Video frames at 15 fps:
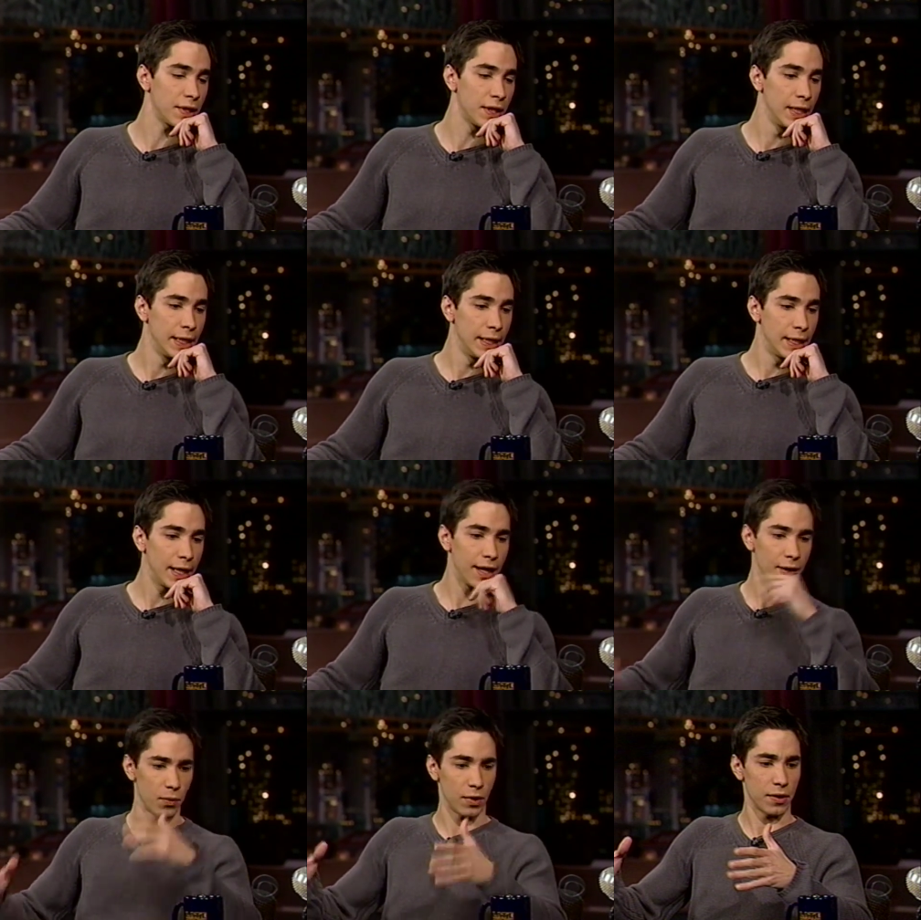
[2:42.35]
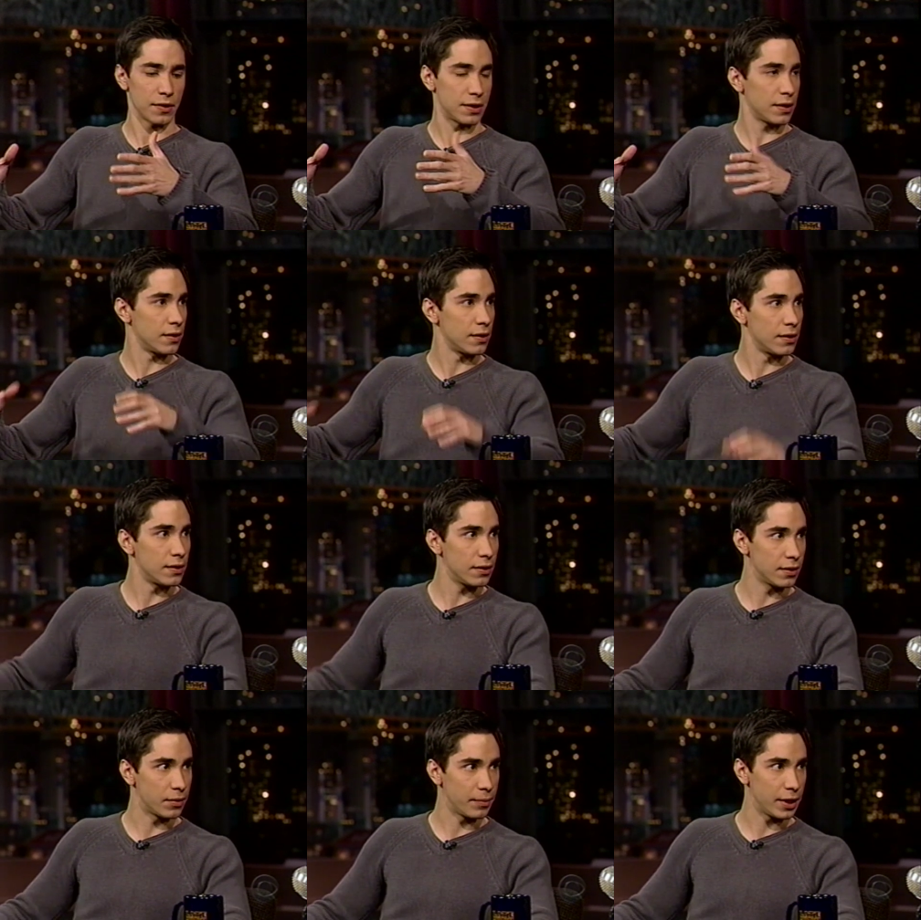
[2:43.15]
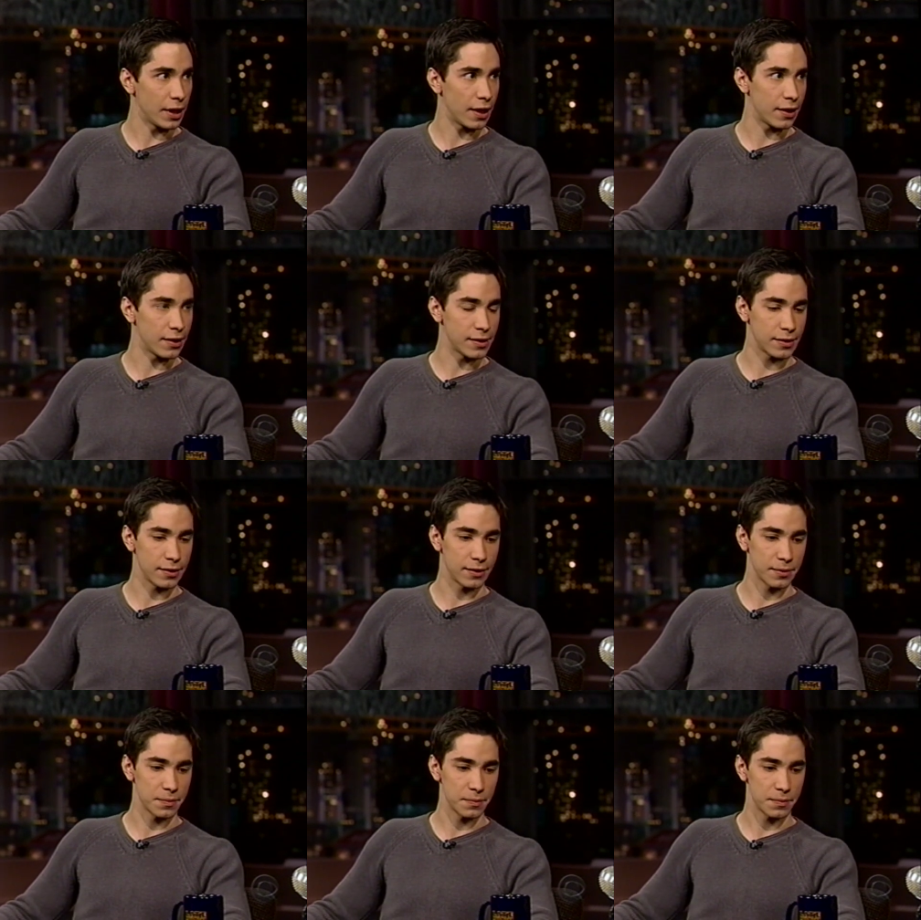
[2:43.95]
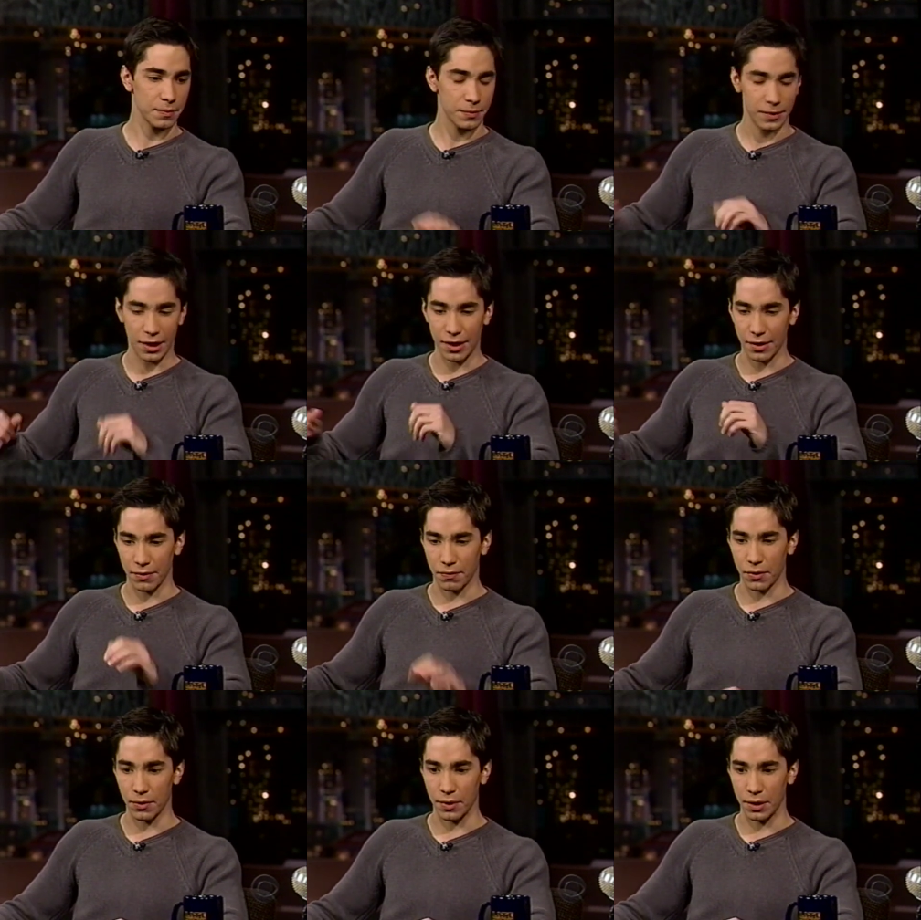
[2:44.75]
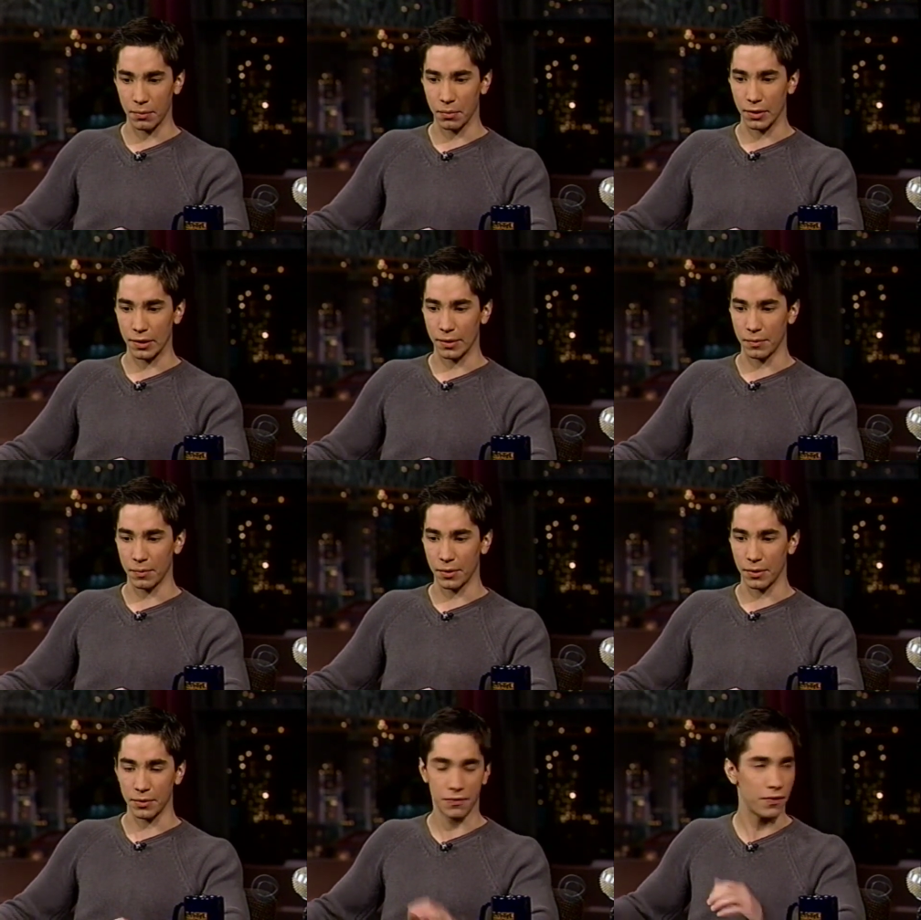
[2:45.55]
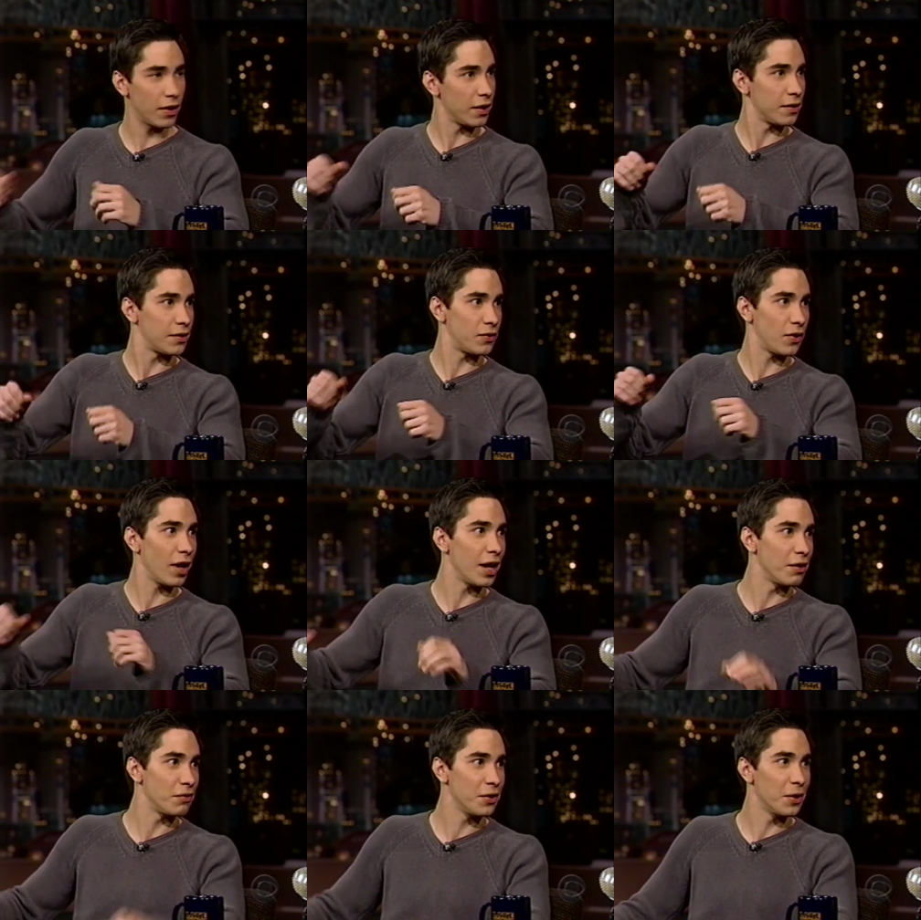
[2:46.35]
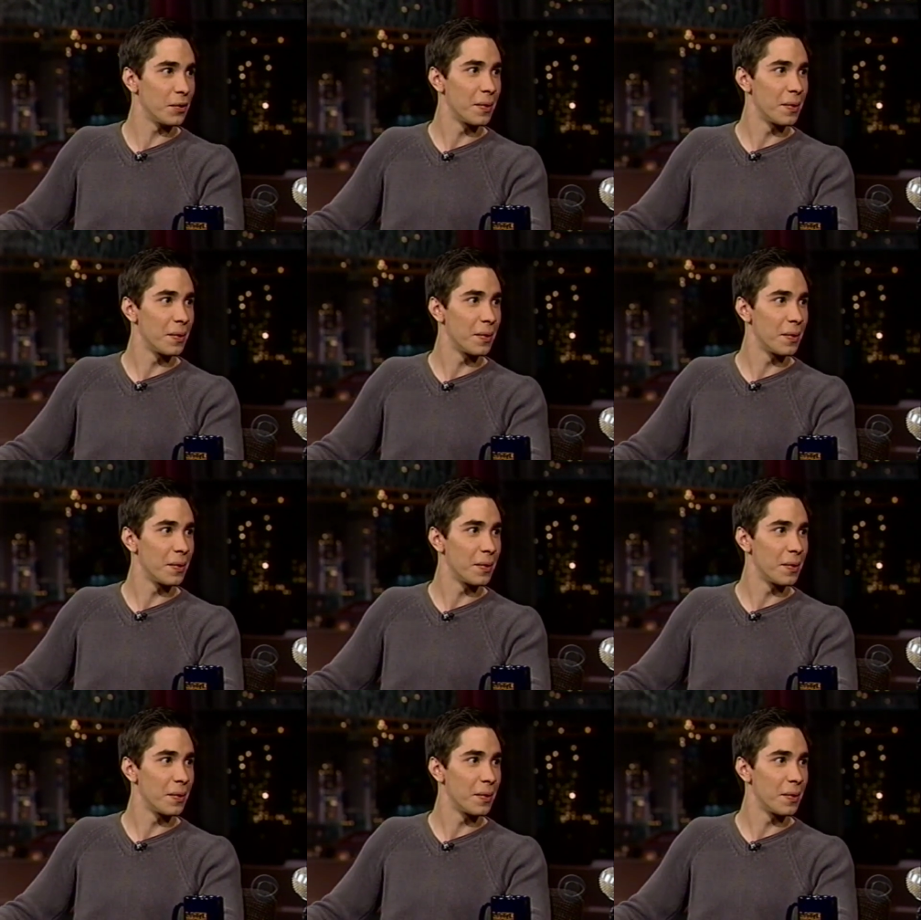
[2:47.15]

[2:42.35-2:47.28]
Mm-hmm. I had one of those little little Miatas, little kind of fruity, but but it was fun to drive. You know.